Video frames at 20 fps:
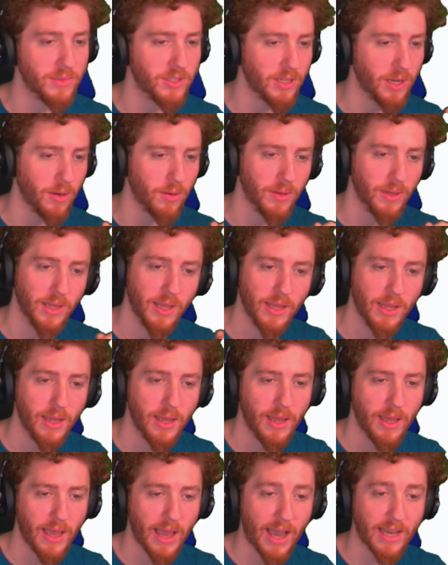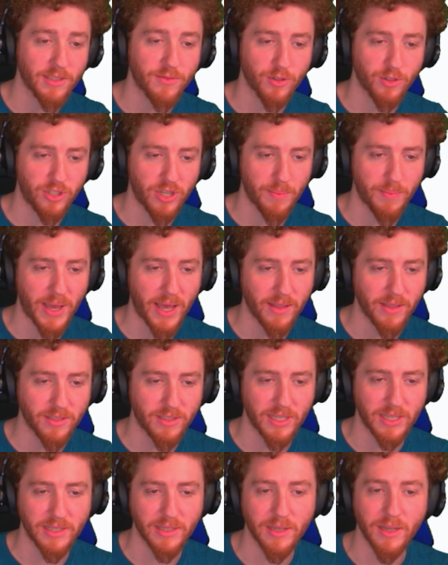So as for ship
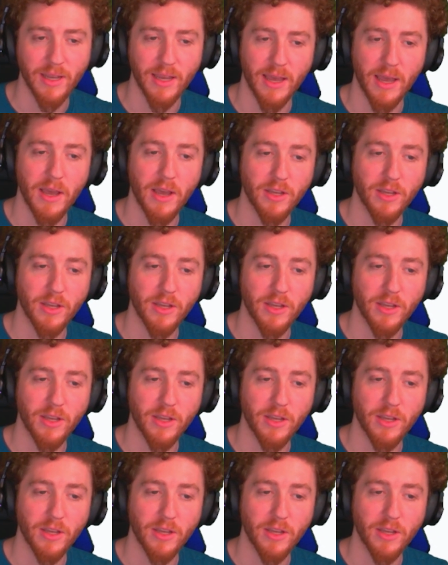balancing,